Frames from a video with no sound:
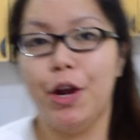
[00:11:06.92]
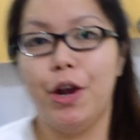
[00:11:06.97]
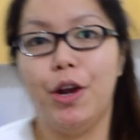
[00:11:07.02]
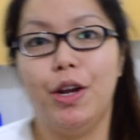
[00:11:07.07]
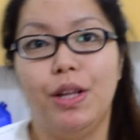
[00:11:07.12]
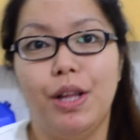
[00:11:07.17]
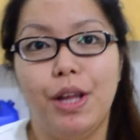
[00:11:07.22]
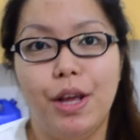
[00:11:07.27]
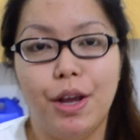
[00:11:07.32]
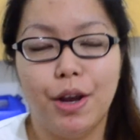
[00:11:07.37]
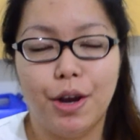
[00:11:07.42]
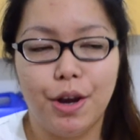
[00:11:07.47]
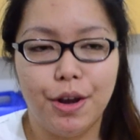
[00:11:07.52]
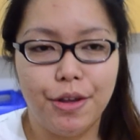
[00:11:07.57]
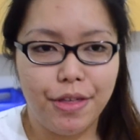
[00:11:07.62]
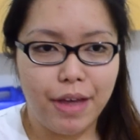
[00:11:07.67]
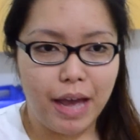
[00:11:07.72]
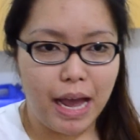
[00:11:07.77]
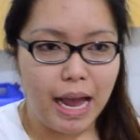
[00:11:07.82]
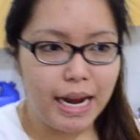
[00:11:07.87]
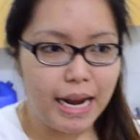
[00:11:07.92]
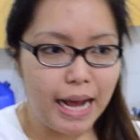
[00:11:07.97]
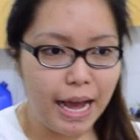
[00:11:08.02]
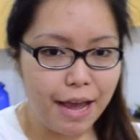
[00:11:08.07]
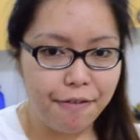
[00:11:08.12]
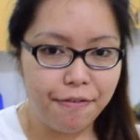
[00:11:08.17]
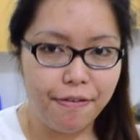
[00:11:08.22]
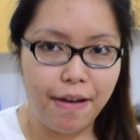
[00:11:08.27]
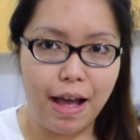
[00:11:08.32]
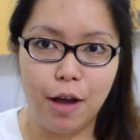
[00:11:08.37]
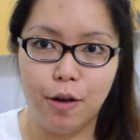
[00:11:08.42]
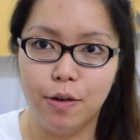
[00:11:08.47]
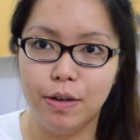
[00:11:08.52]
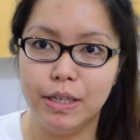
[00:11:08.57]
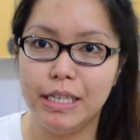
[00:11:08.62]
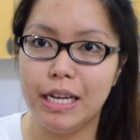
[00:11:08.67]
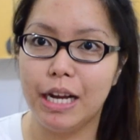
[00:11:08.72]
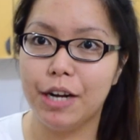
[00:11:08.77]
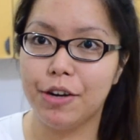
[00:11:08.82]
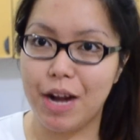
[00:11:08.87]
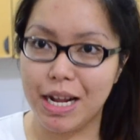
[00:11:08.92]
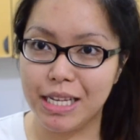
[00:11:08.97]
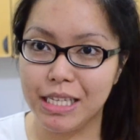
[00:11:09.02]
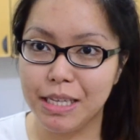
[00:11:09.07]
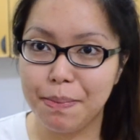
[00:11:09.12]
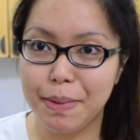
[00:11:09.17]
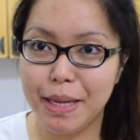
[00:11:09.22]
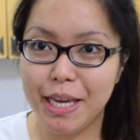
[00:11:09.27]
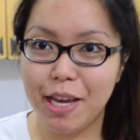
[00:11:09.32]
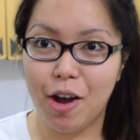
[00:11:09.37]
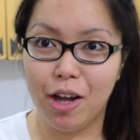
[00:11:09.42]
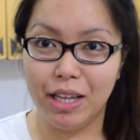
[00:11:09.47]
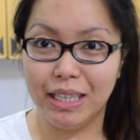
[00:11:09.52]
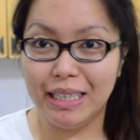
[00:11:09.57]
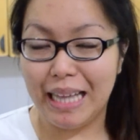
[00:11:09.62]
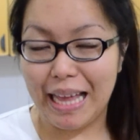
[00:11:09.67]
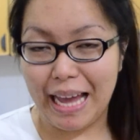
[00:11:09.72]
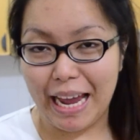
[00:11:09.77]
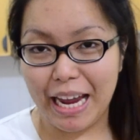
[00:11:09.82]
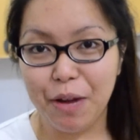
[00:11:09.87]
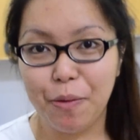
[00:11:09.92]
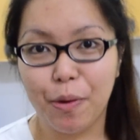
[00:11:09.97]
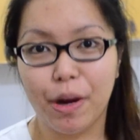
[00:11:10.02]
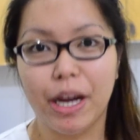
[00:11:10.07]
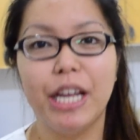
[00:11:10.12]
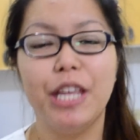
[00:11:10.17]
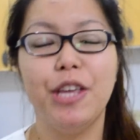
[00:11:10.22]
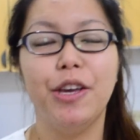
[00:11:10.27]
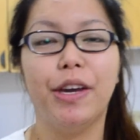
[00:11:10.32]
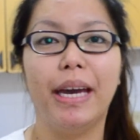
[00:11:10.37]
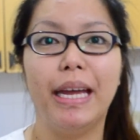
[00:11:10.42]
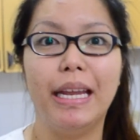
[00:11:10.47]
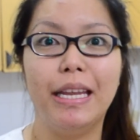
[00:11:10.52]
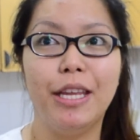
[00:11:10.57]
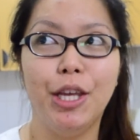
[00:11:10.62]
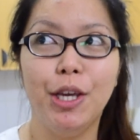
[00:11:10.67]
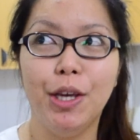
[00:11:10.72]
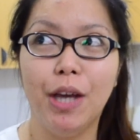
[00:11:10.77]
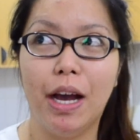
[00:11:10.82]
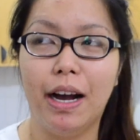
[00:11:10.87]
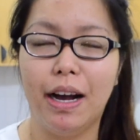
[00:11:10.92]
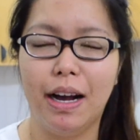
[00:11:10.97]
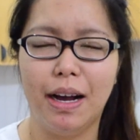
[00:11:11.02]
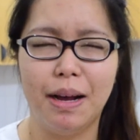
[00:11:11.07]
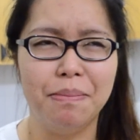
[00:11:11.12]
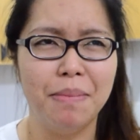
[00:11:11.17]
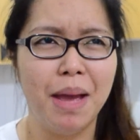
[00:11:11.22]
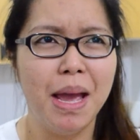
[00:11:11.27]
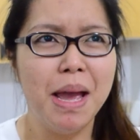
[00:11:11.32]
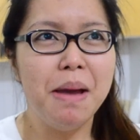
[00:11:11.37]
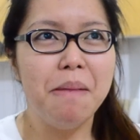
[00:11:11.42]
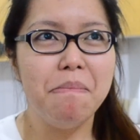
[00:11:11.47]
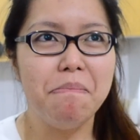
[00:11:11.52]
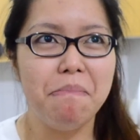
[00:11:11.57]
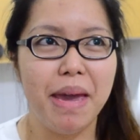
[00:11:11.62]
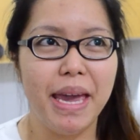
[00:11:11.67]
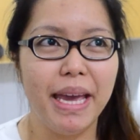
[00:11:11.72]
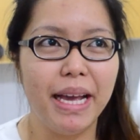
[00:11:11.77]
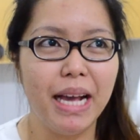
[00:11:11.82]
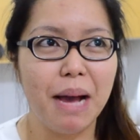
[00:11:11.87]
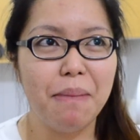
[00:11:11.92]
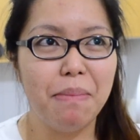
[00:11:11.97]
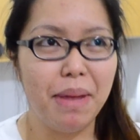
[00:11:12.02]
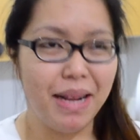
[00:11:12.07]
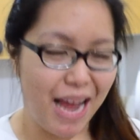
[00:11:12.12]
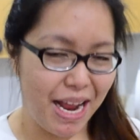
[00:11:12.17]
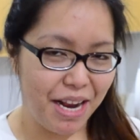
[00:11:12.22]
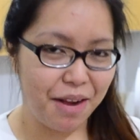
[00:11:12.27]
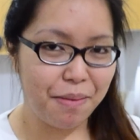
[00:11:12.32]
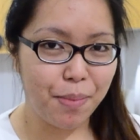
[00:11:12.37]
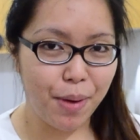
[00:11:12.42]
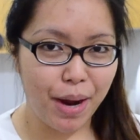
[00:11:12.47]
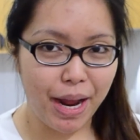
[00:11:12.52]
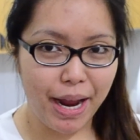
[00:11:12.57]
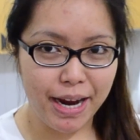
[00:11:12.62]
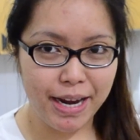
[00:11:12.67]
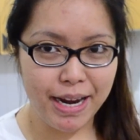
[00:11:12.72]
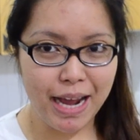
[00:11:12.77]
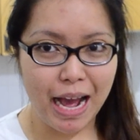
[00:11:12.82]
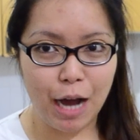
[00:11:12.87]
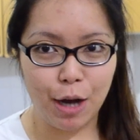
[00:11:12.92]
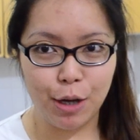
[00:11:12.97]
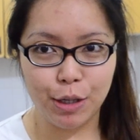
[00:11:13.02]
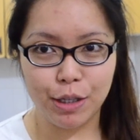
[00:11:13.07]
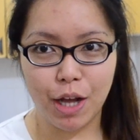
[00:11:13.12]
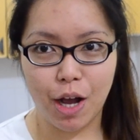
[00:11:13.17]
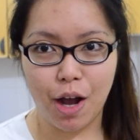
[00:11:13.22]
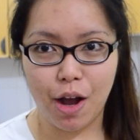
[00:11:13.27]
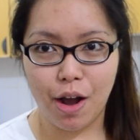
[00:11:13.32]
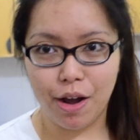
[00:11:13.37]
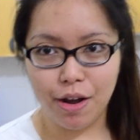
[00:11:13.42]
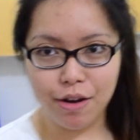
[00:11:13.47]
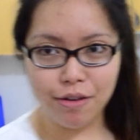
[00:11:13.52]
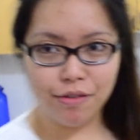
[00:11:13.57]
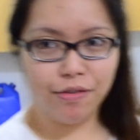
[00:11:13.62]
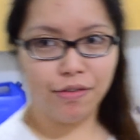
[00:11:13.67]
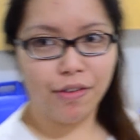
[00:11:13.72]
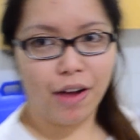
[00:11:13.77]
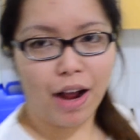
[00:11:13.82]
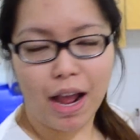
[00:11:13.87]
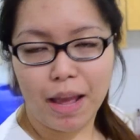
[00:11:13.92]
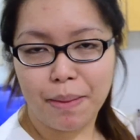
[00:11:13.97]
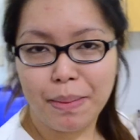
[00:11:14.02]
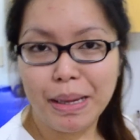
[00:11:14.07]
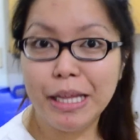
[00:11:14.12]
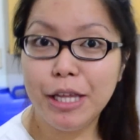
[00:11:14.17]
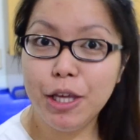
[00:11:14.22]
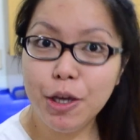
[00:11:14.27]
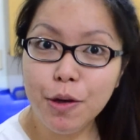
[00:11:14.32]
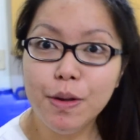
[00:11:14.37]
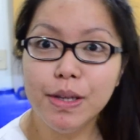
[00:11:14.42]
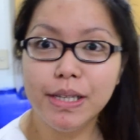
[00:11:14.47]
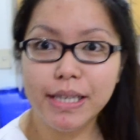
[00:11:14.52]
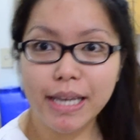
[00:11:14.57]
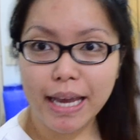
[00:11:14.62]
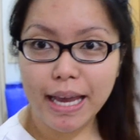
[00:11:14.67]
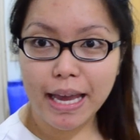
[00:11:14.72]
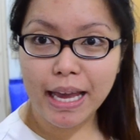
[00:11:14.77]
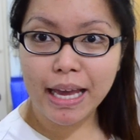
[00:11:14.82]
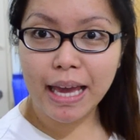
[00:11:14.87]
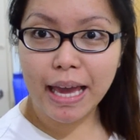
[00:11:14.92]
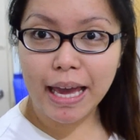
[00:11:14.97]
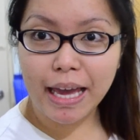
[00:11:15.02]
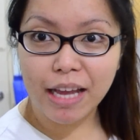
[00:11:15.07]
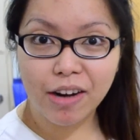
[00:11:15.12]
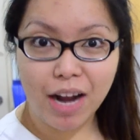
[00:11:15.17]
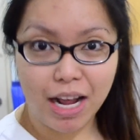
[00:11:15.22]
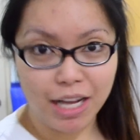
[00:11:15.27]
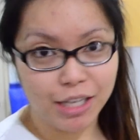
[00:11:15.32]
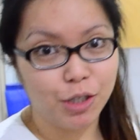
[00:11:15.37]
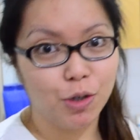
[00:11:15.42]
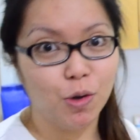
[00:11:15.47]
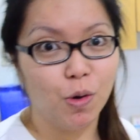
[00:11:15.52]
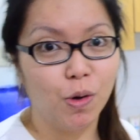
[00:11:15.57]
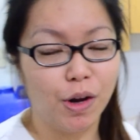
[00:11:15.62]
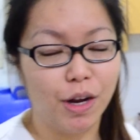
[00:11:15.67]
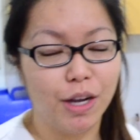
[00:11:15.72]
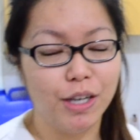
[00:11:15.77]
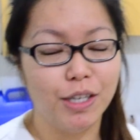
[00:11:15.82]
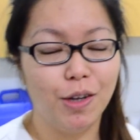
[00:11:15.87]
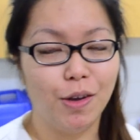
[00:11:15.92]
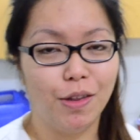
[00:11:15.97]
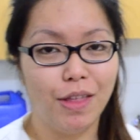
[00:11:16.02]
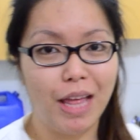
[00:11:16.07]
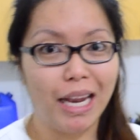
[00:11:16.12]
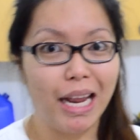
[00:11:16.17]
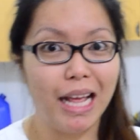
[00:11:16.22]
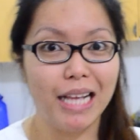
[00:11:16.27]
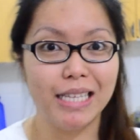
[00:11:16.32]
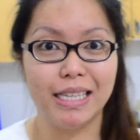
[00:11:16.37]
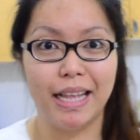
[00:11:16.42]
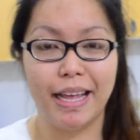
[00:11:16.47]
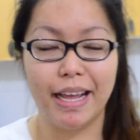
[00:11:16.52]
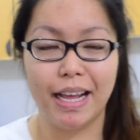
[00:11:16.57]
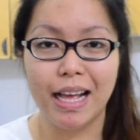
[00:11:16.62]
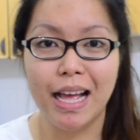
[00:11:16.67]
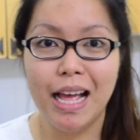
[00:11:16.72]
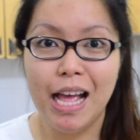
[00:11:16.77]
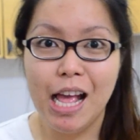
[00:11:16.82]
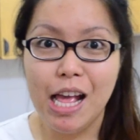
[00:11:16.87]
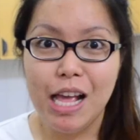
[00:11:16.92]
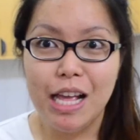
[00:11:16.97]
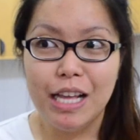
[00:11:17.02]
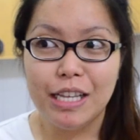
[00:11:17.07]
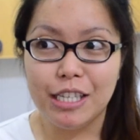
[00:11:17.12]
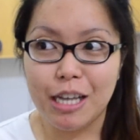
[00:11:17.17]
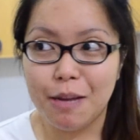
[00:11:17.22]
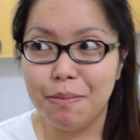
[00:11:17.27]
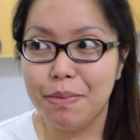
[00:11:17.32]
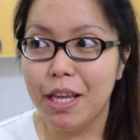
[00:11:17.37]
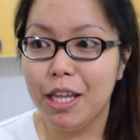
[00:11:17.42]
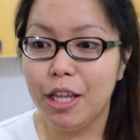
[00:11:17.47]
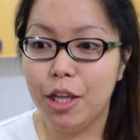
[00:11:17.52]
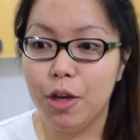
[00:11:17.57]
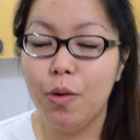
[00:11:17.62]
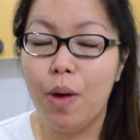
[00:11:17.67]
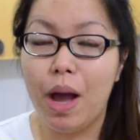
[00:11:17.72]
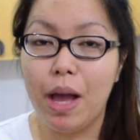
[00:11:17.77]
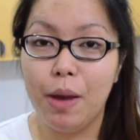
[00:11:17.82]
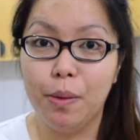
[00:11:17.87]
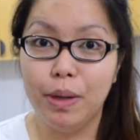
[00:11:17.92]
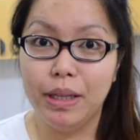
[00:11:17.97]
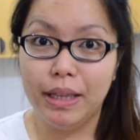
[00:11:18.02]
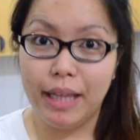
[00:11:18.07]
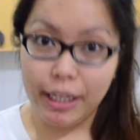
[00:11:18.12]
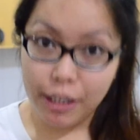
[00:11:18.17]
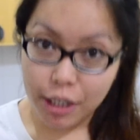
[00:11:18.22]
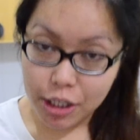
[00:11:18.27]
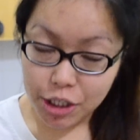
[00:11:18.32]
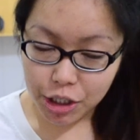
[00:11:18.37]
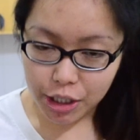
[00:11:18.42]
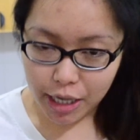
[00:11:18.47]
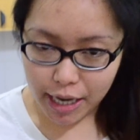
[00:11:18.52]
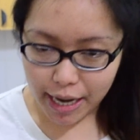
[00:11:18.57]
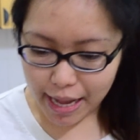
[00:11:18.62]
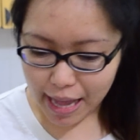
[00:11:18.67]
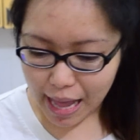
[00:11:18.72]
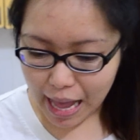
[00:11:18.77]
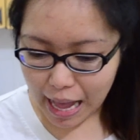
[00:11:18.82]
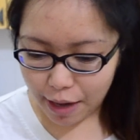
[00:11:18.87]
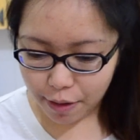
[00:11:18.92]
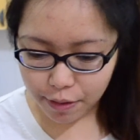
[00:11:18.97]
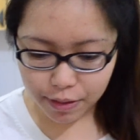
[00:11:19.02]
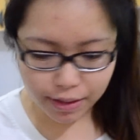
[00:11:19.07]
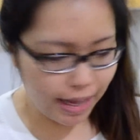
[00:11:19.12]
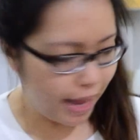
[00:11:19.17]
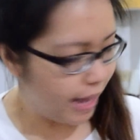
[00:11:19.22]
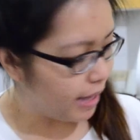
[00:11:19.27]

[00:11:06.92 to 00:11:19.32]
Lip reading: Earlier that I found a recipe online wherein you can make banana bread out of, using a rice cooker. So that is like something new I would like to try out.